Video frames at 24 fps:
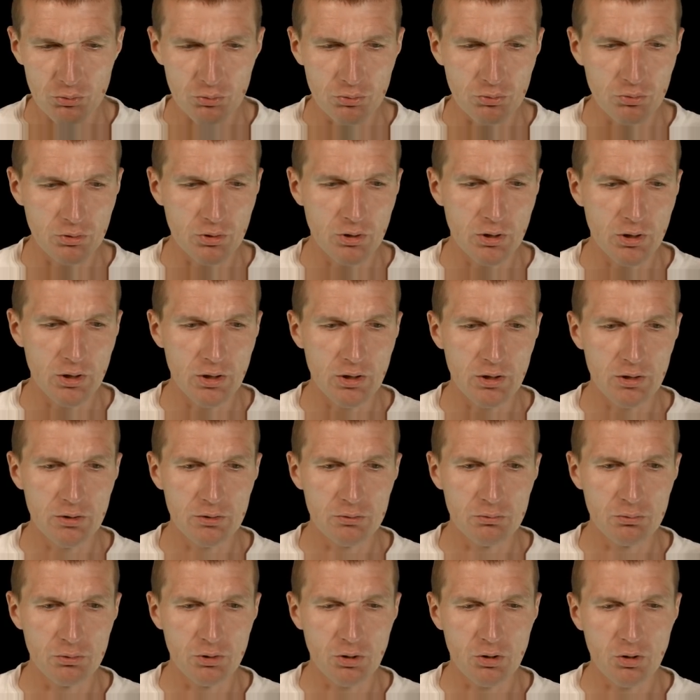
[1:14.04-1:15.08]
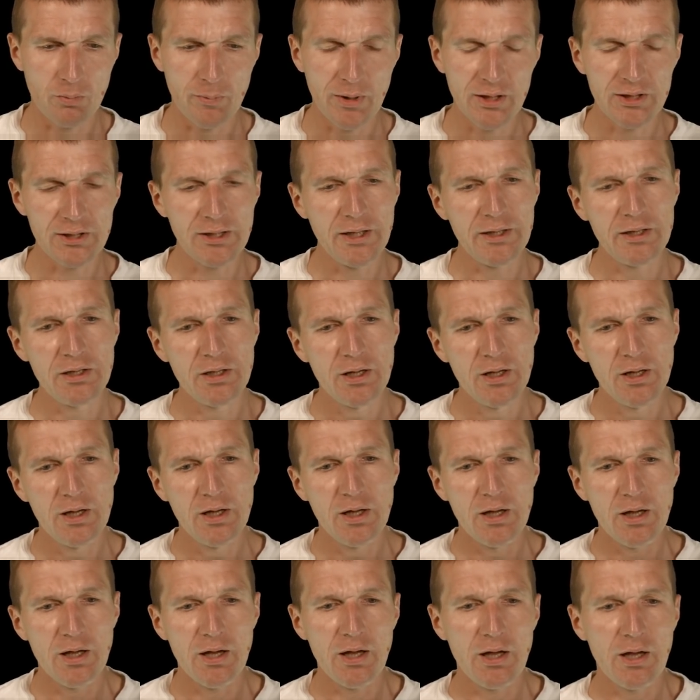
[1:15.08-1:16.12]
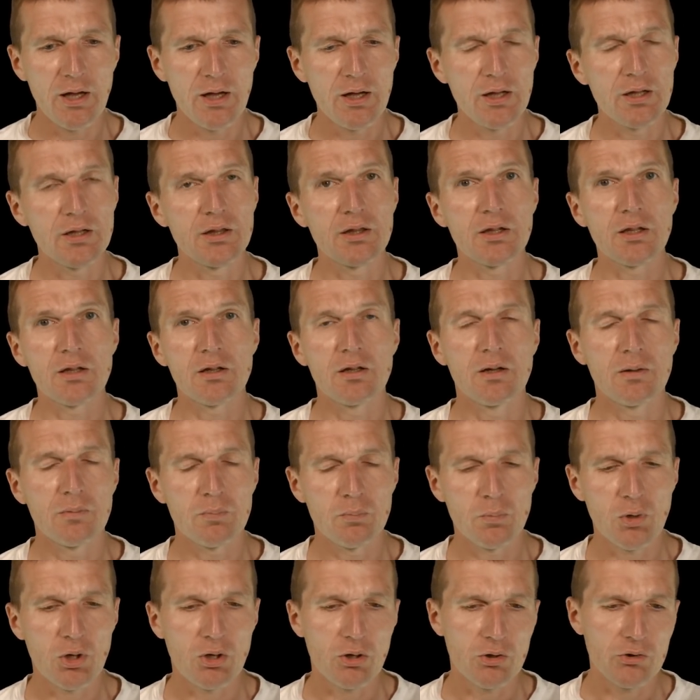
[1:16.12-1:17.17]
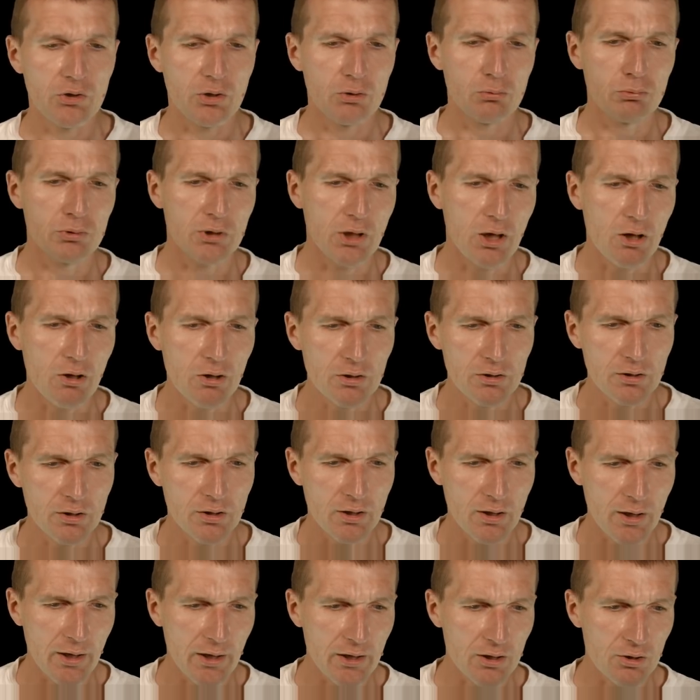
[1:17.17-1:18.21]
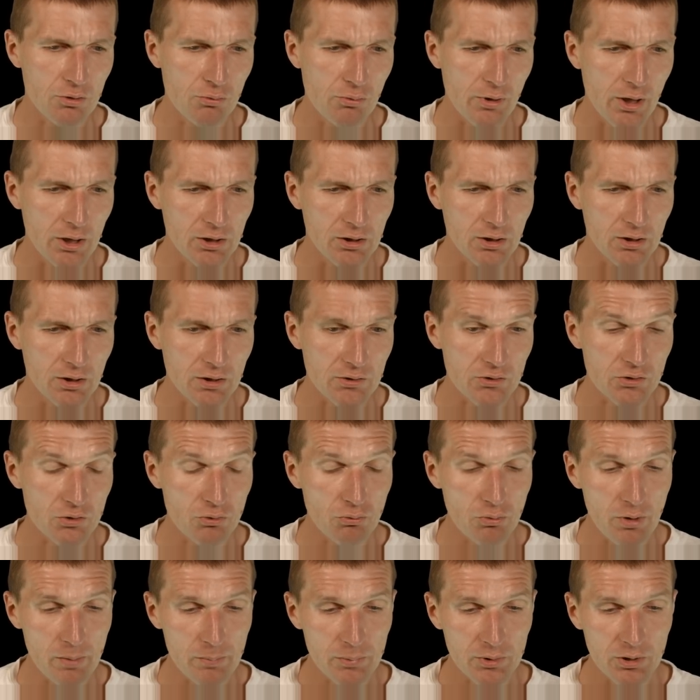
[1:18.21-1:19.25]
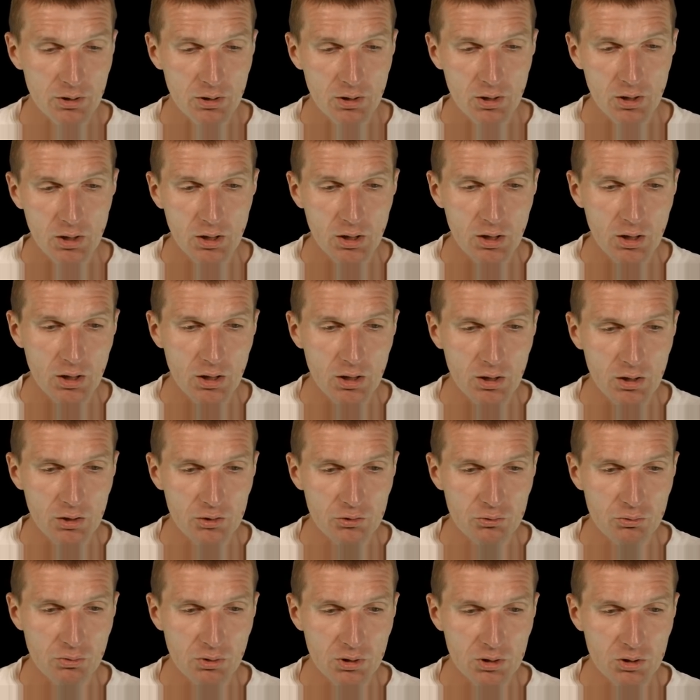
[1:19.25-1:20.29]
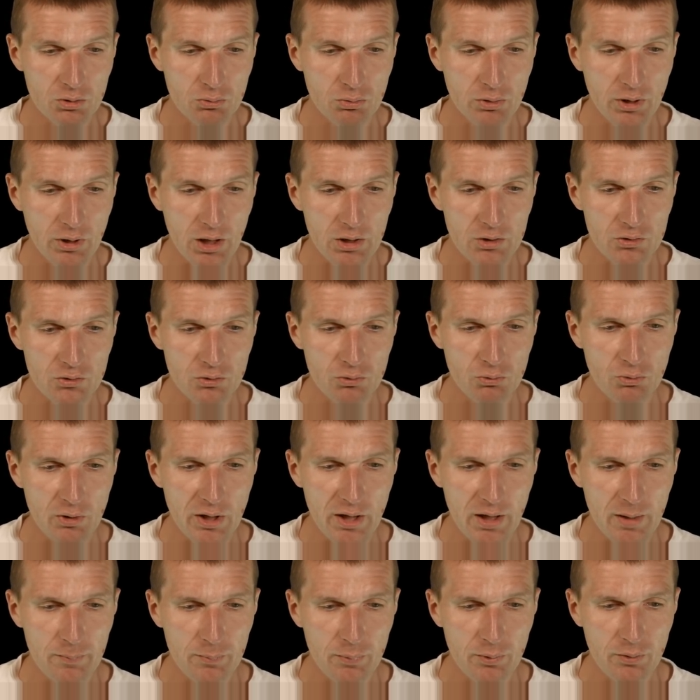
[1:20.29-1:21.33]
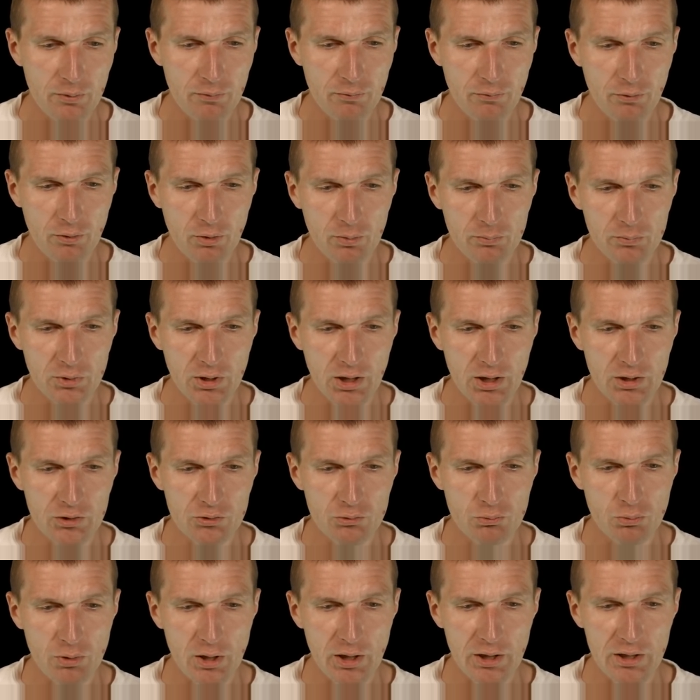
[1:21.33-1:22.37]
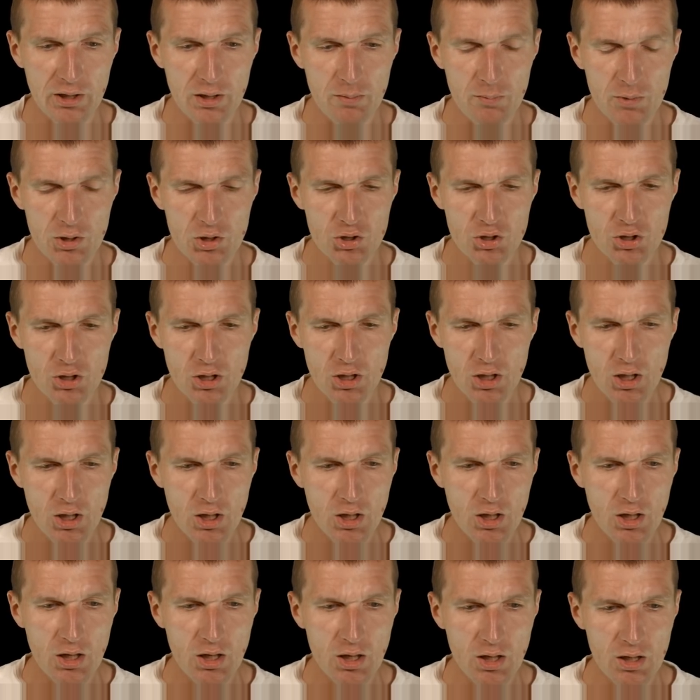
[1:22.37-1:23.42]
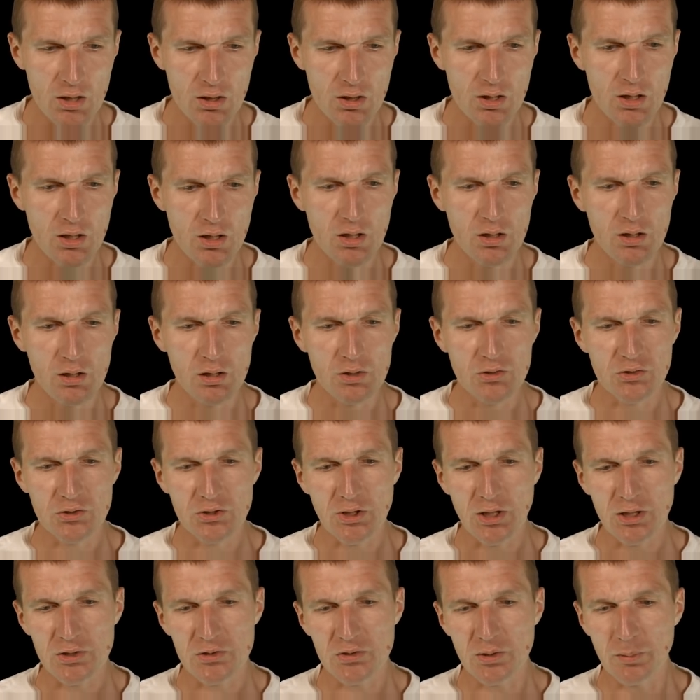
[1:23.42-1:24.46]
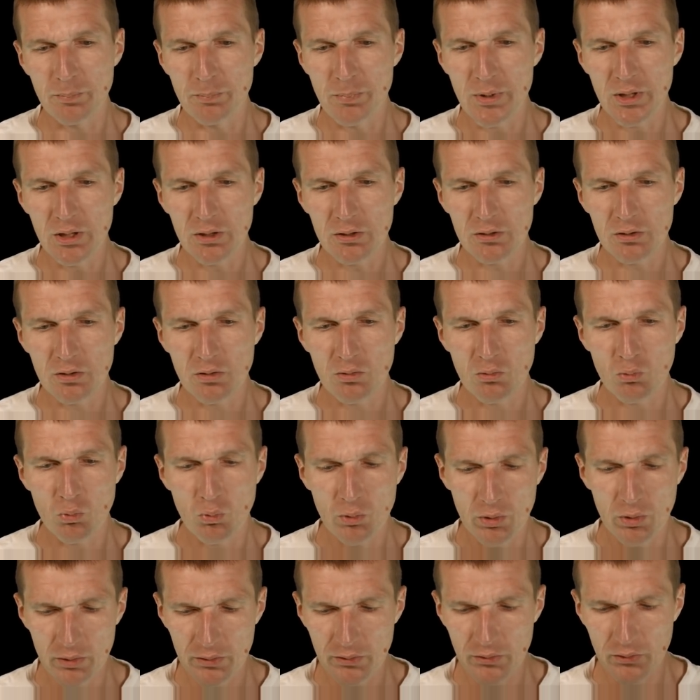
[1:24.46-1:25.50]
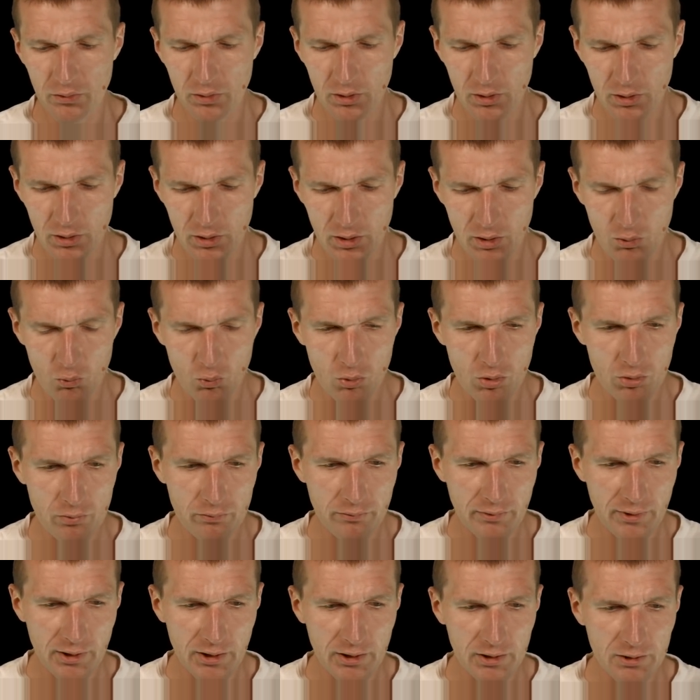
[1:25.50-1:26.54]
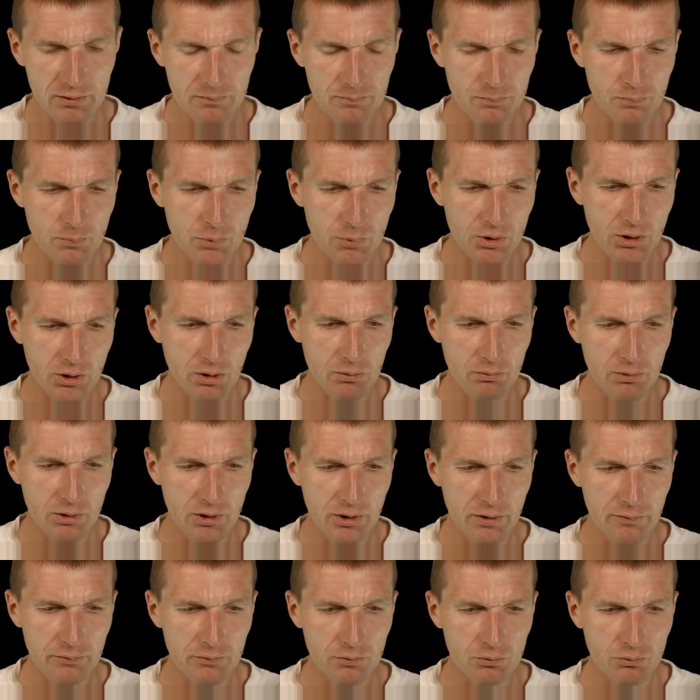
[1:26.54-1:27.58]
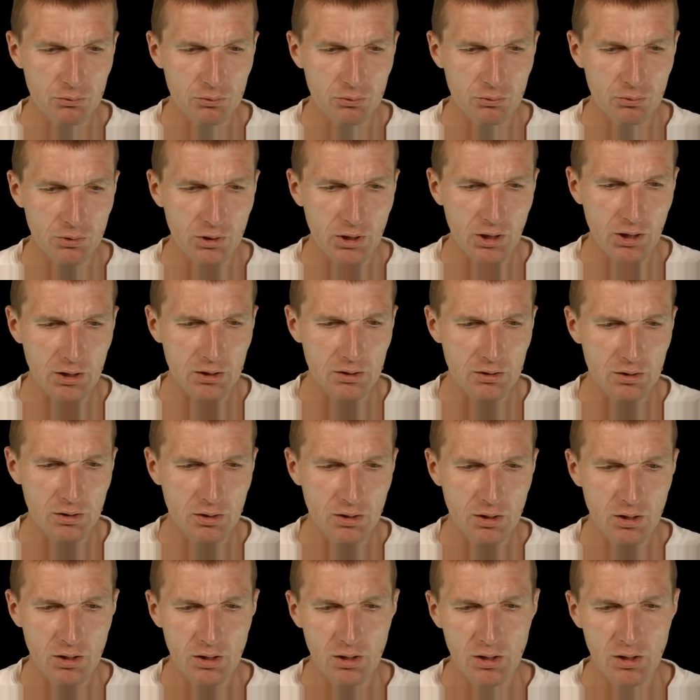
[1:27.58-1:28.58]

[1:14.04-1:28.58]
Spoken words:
to the command line, and because I do it a lot, I created a script, and this script creates new app from the S2i image. And then it starts a build with a war file, but I will have to create